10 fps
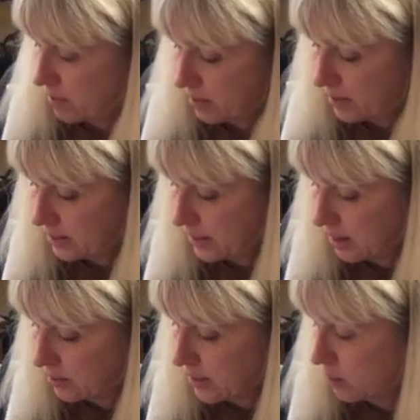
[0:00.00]
This
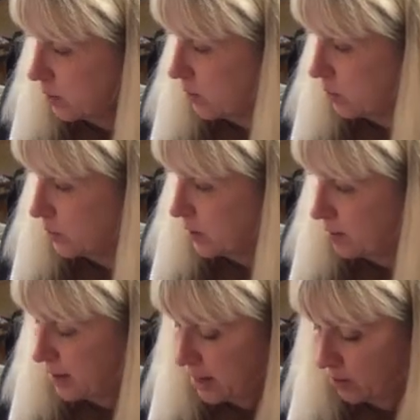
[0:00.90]
outside wheel will
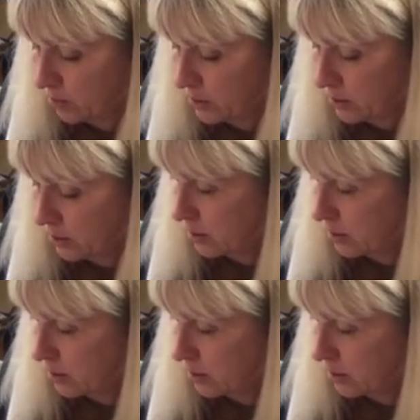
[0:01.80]
come out.